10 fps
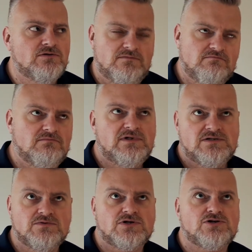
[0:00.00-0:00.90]
This
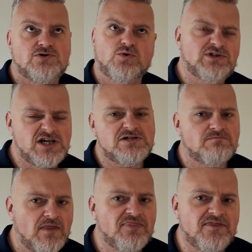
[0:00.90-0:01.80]
was a shortish
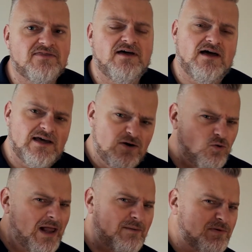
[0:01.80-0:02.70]
month. It
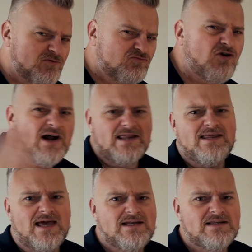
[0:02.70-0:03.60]
all happened right at
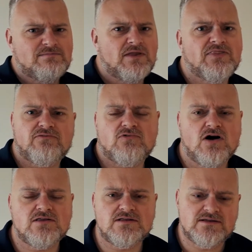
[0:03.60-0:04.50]
the end of the month
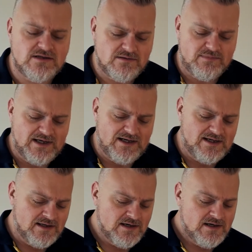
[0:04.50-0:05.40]
rather than at the
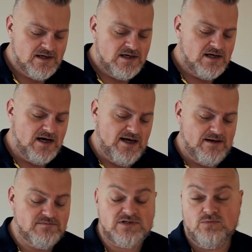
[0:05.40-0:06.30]
beginning.
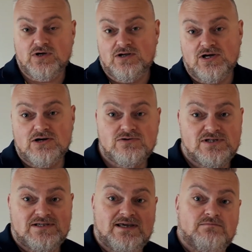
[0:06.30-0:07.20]
So we're going to
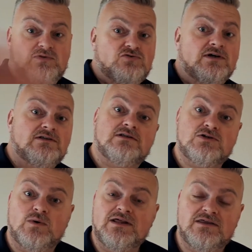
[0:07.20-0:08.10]
skip straight to the
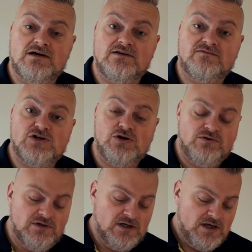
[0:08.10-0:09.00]
23rd of
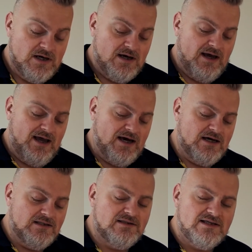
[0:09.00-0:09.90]
June.
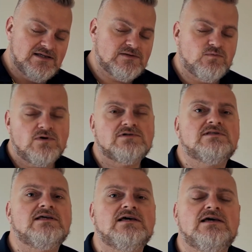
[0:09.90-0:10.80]
And this was
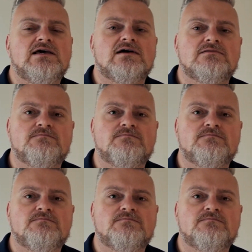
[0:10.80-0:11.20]
the